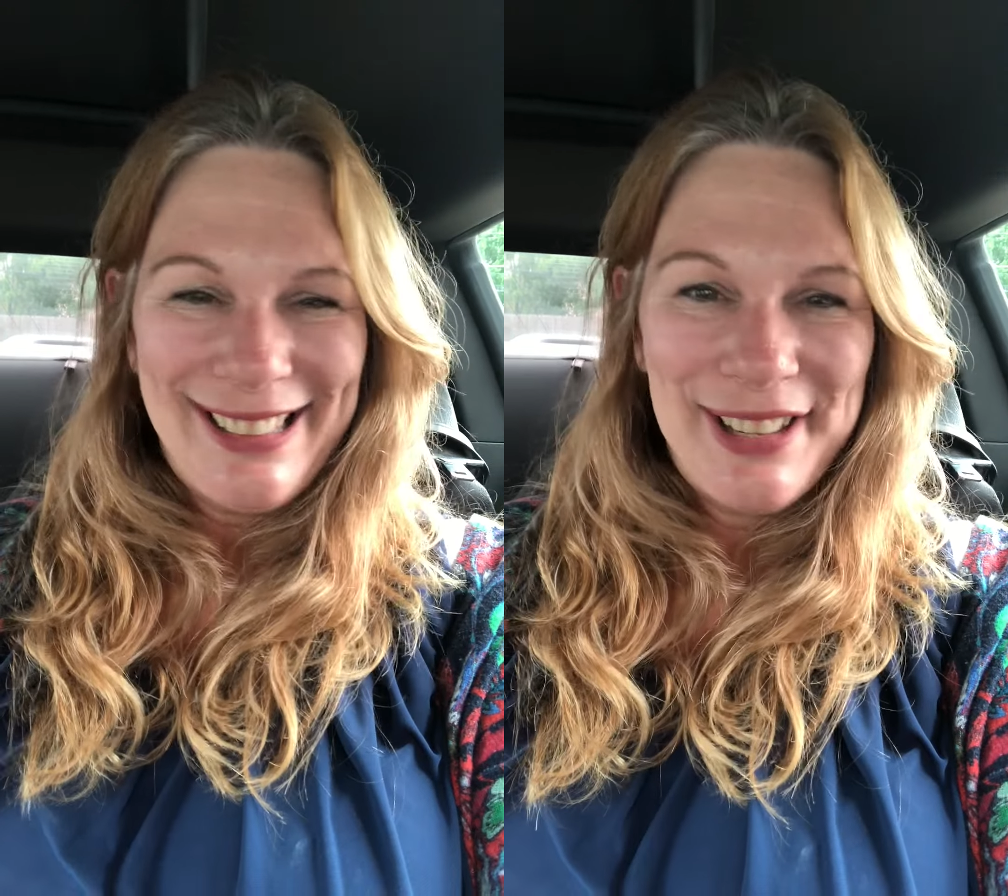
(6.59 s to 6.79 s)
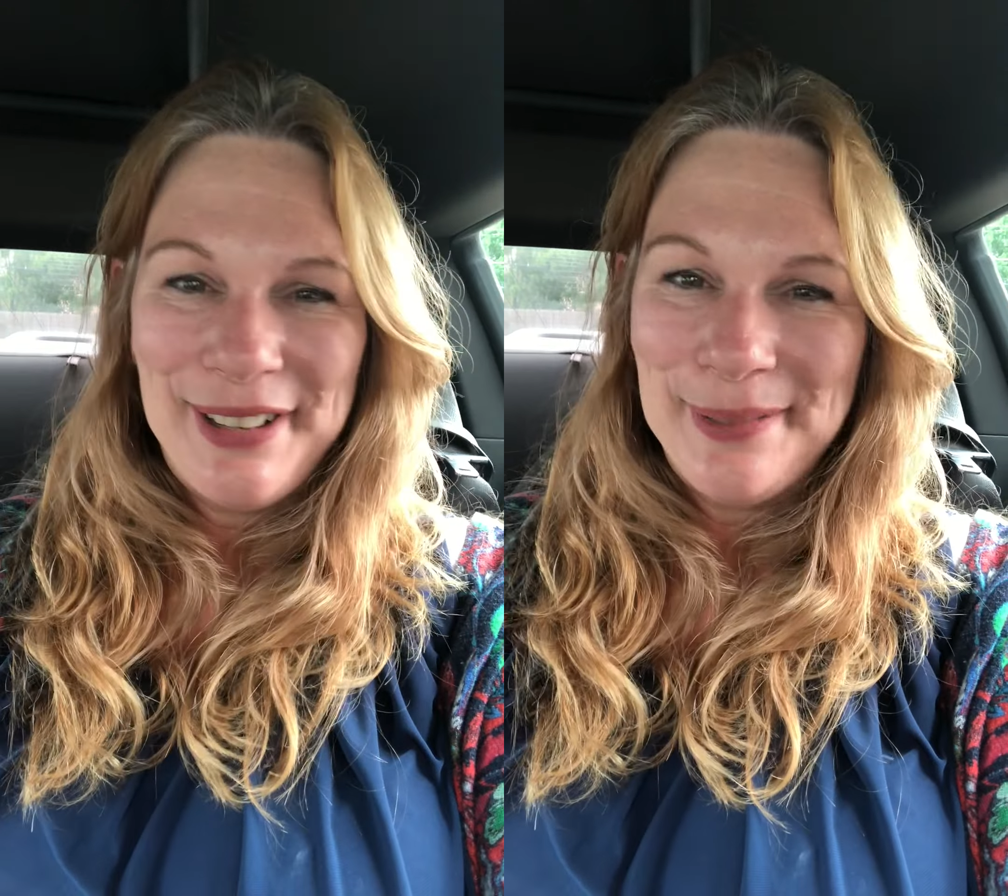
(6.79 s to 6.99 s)

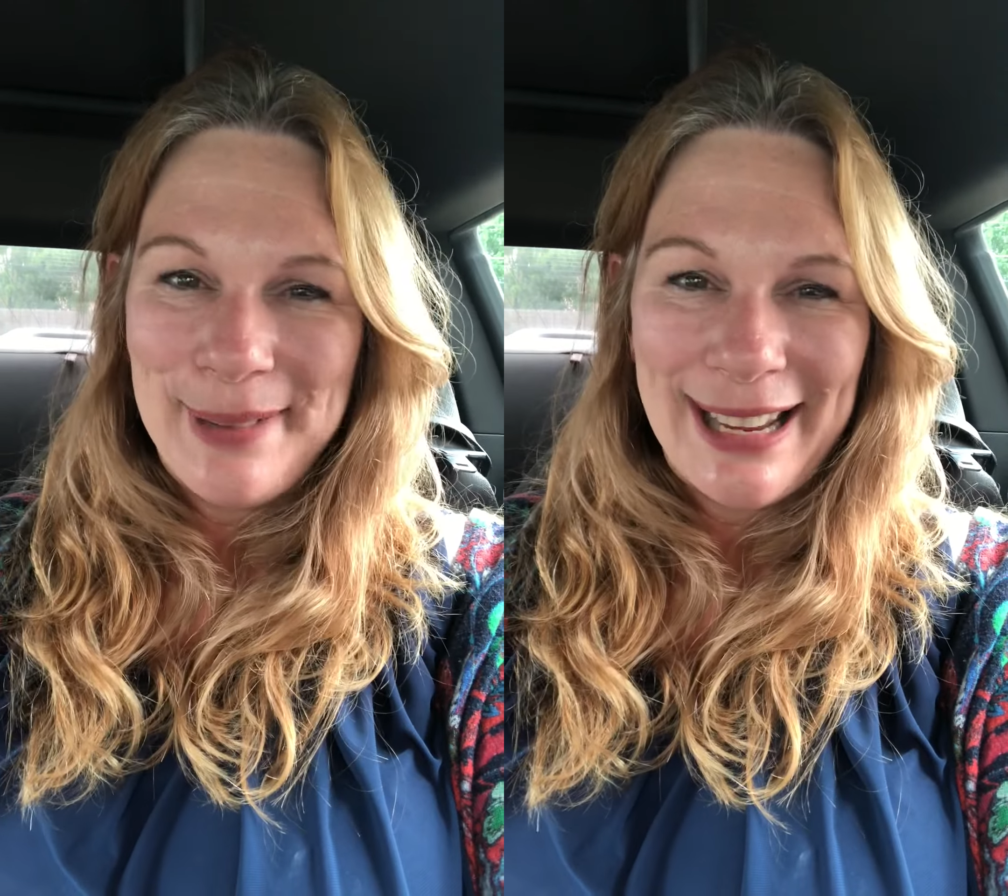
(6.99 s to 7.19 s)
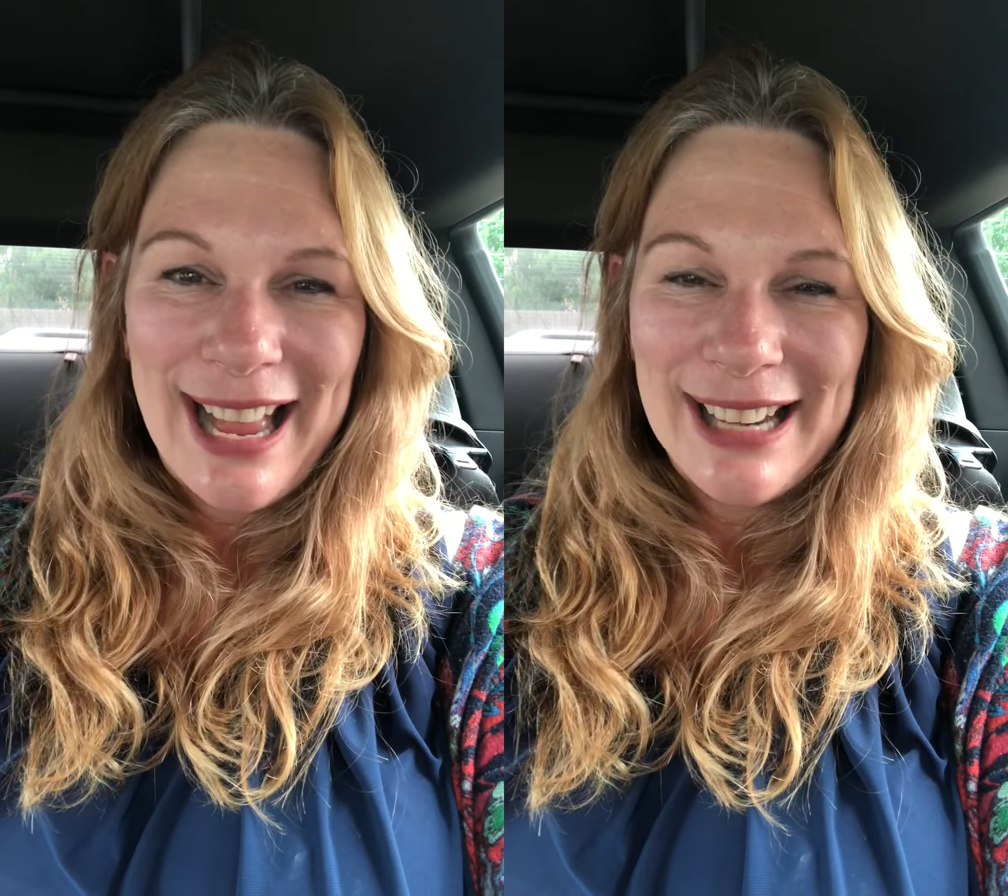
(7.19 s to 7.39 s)
Oh
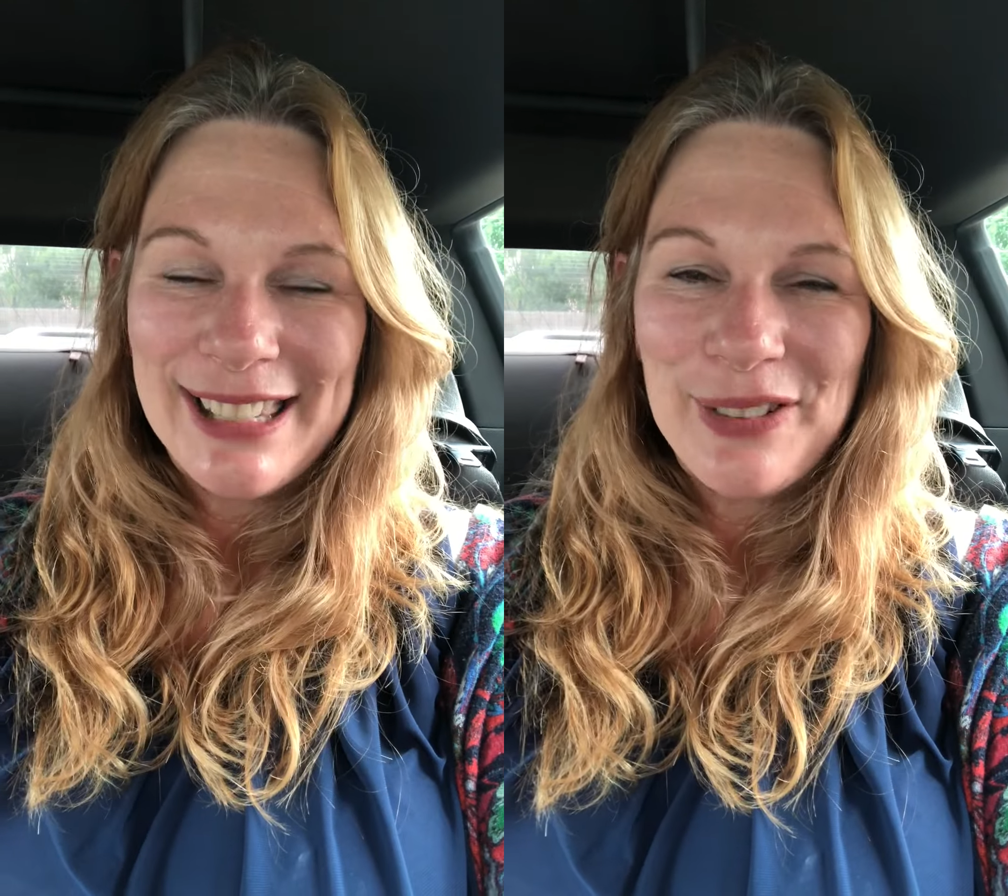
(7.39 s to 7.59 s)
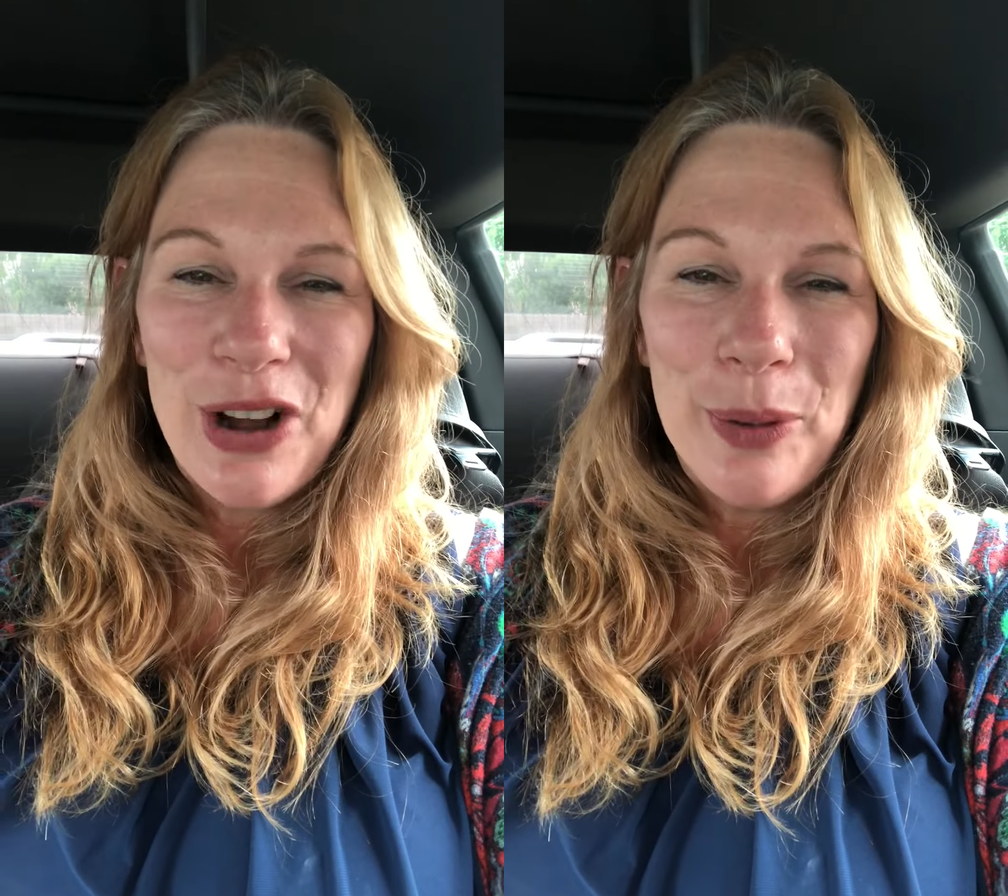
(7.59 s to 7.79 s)
my
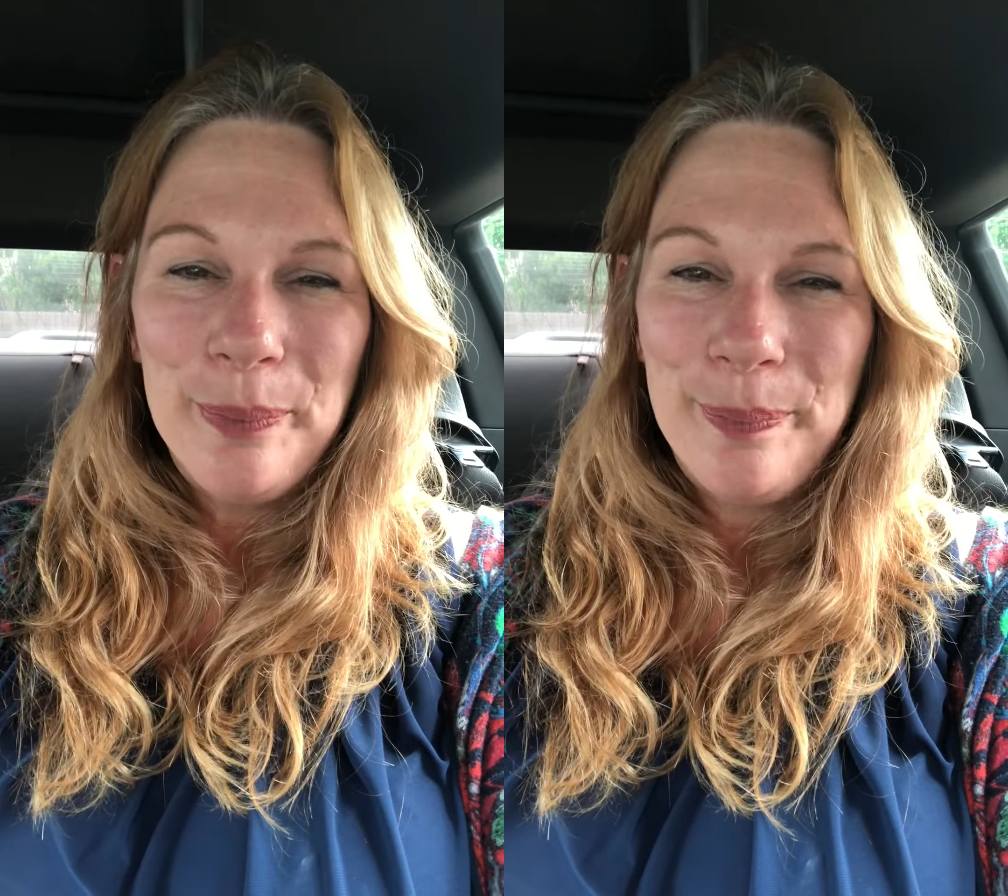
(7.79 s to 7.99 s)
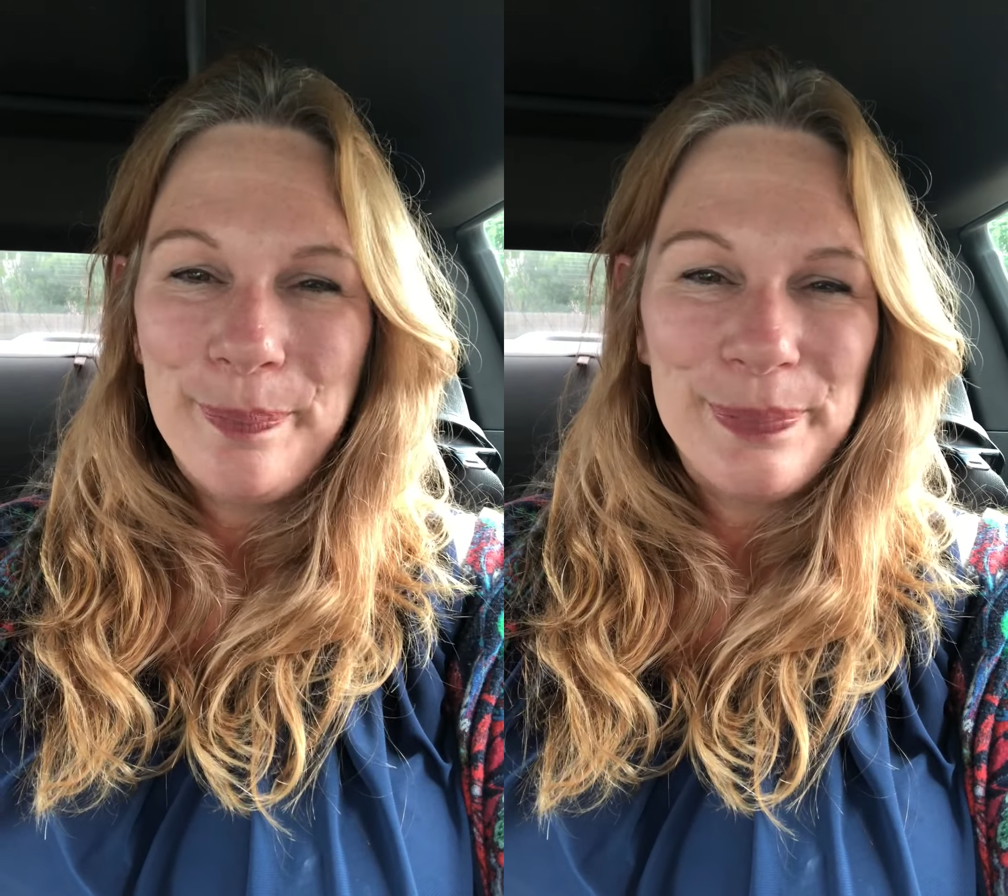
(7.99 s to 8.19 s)
gosh, they're all